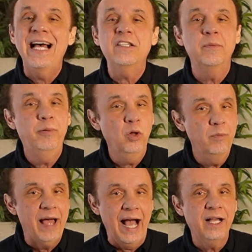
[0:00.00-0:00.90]
That's a
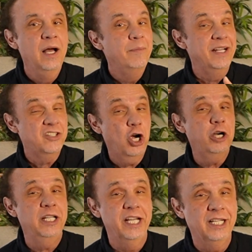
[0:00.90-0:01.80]
pullback, but it's
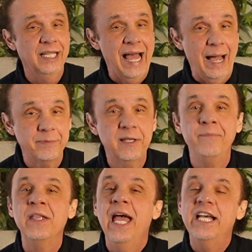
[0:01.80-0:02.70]
hardly a collapse,
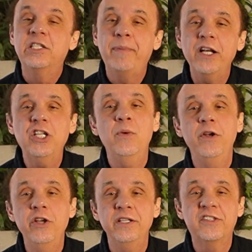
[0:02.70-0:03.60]
especially
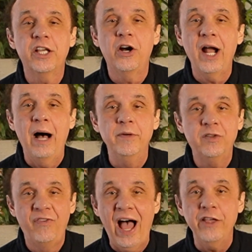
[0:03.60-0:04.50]
when you consider how
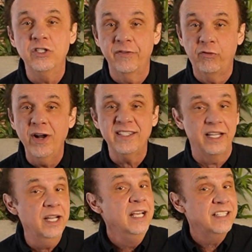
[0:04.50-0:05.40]
much values have
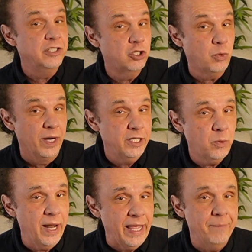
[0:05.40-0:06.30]
risen since
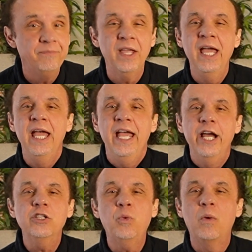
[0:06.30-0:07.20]
2020.
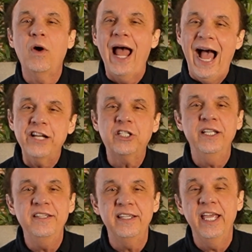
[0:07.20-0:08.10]
Here's what we're
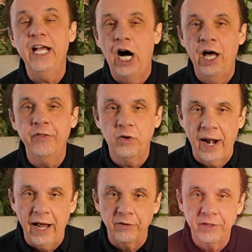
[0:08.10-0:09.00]
actually seeing on the
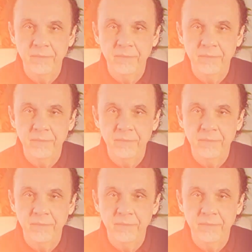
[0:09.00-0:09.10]
ground.